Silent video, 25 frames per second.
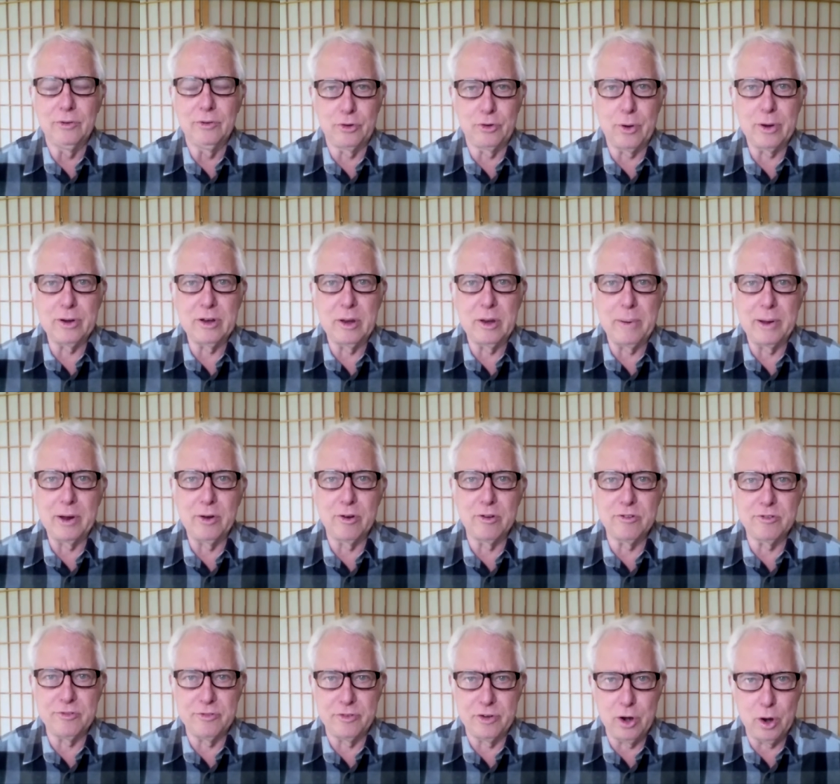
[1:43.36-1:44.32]
directed by
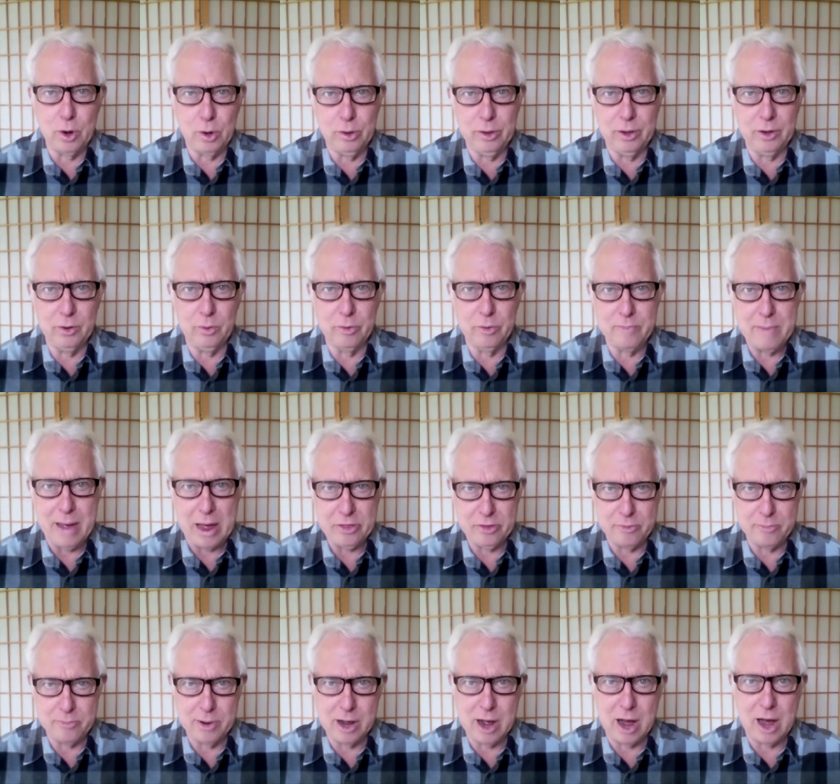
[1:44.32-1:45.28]
Christopher Nolan with
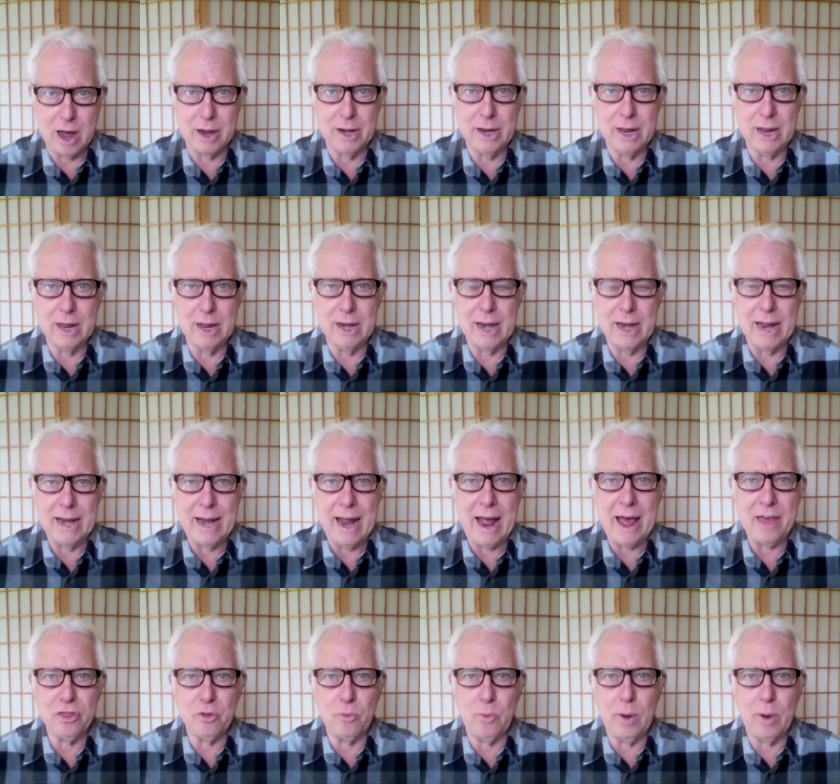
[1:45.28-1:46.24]
Matthew McConaughey and
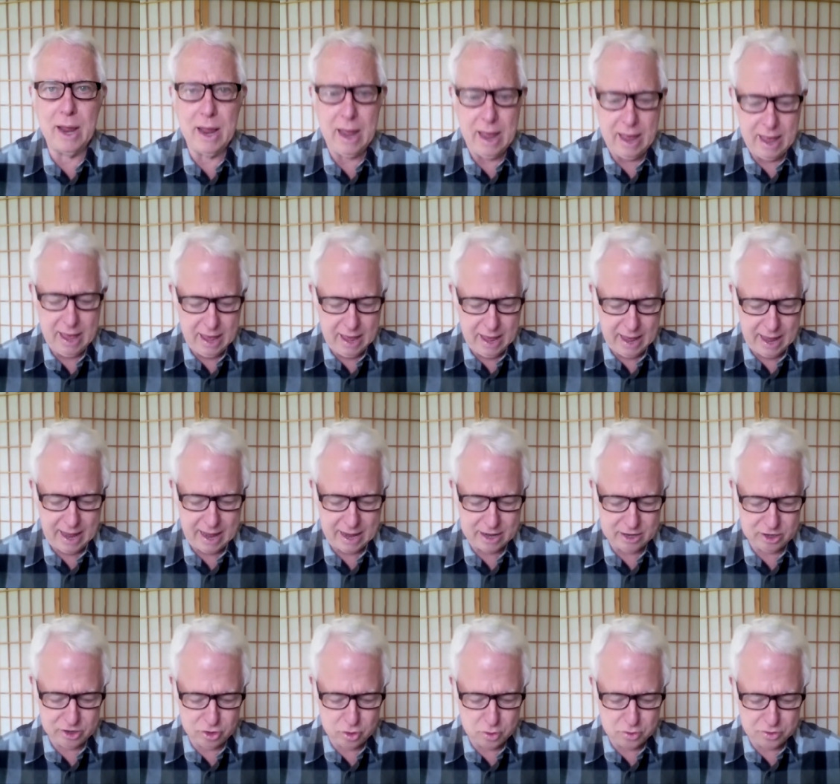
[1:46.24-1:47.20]
Anne Hathaway,
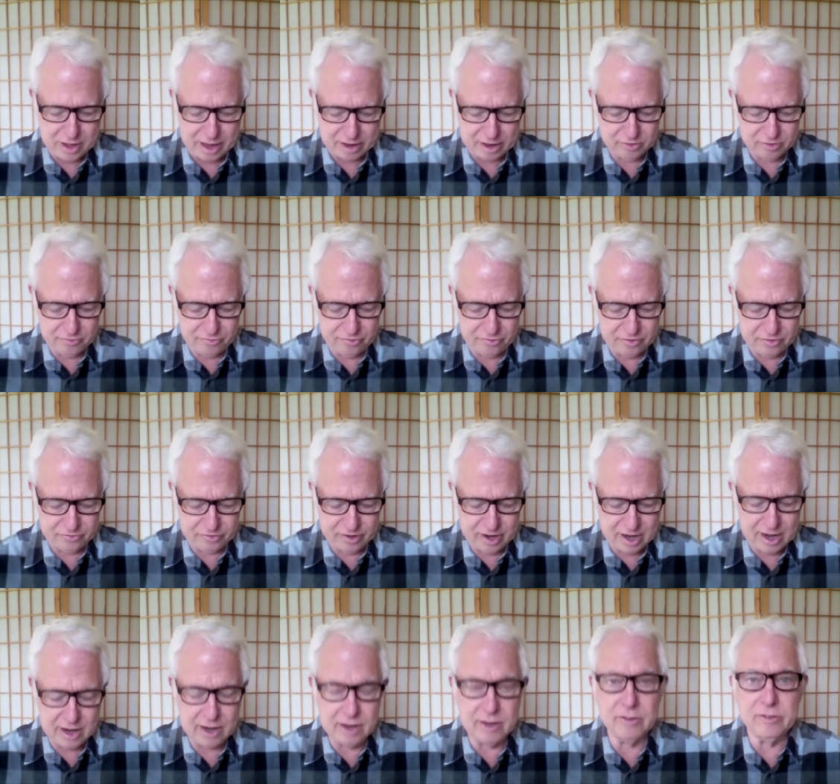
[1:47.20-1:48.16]
and
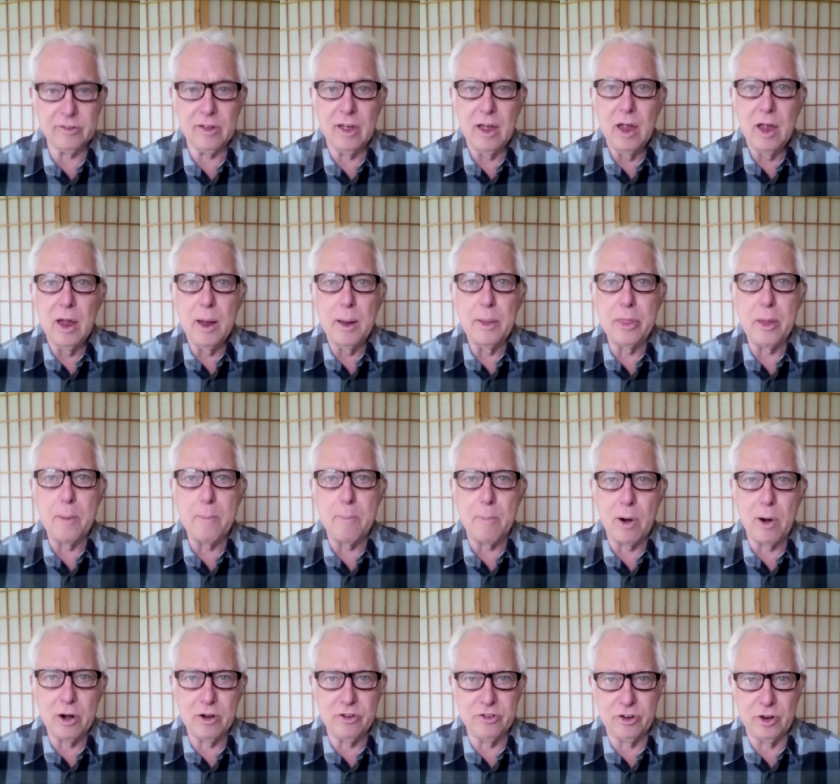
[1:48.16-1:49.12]
2015's The
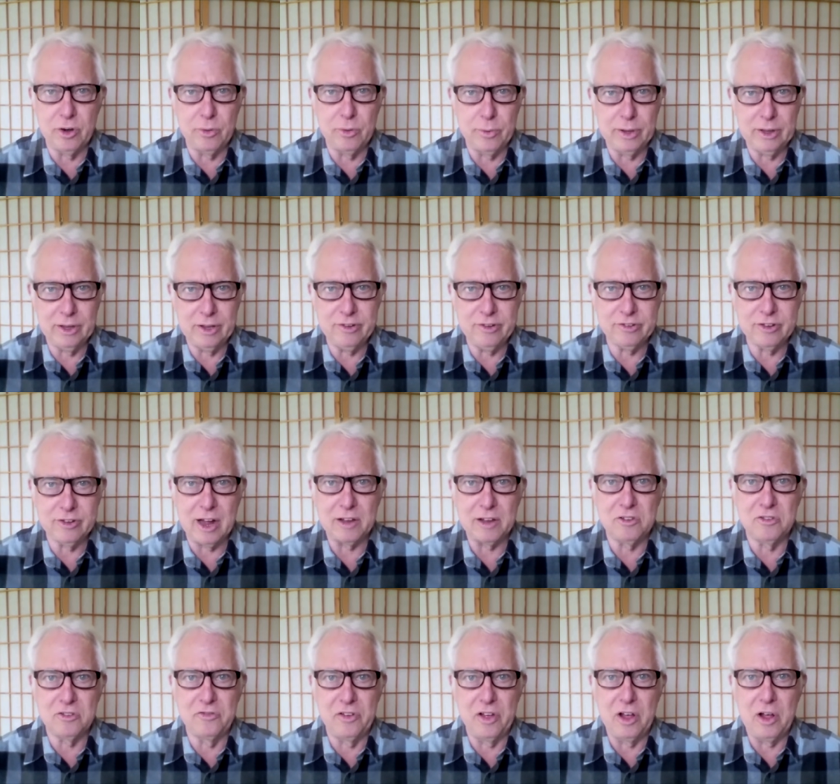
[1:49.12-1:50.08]
Martian, Ridley
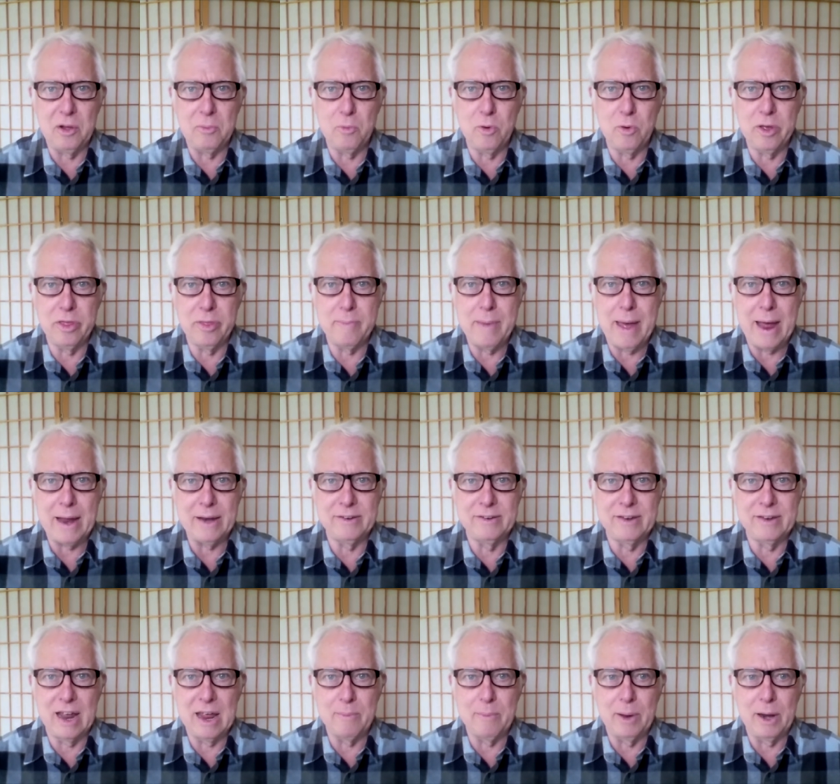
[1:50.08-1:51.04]
Scott's film with
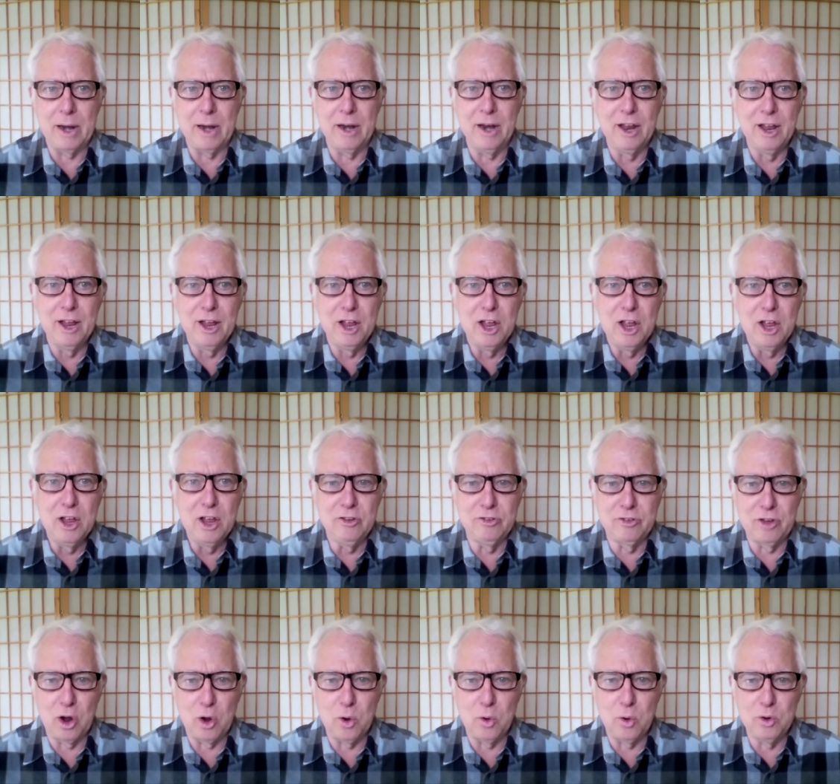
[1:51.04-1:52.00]
Matt Damon.
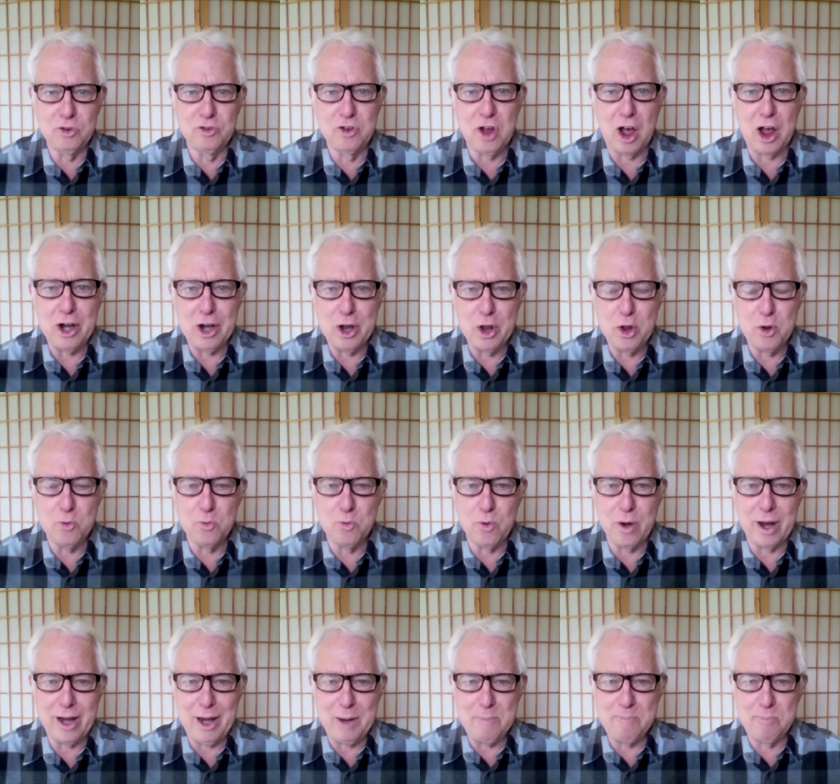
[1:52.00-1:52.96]
So, John, are you
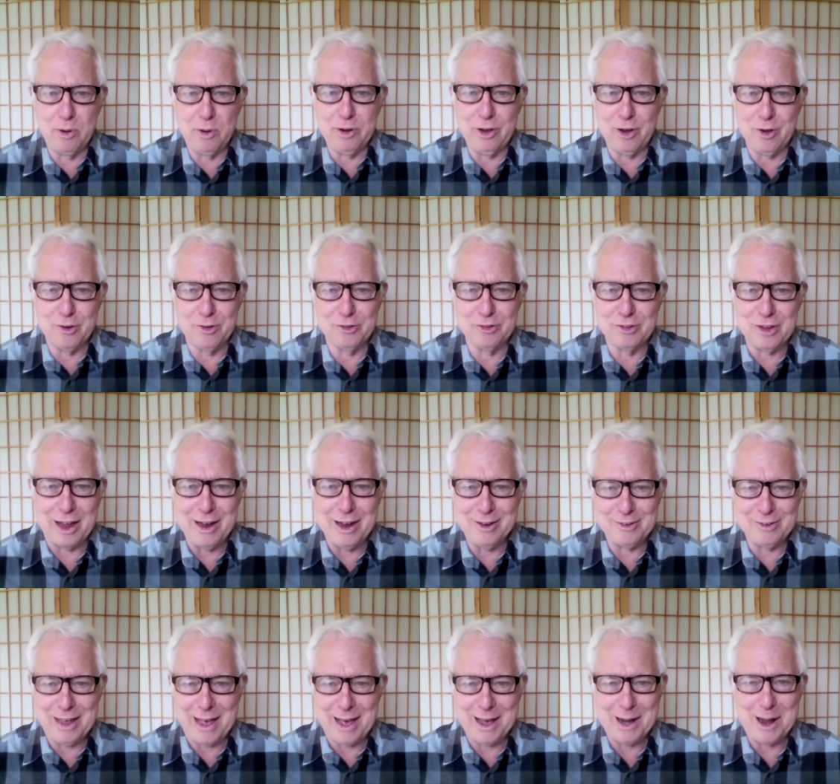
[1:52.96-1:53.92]
ready to put your
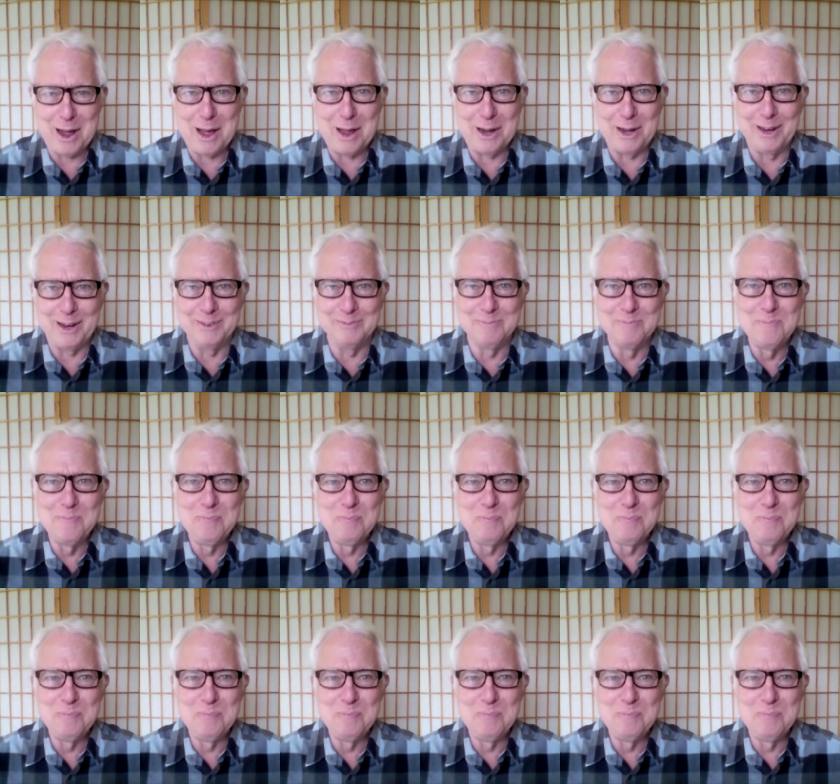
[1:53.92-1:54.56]
science hat on and?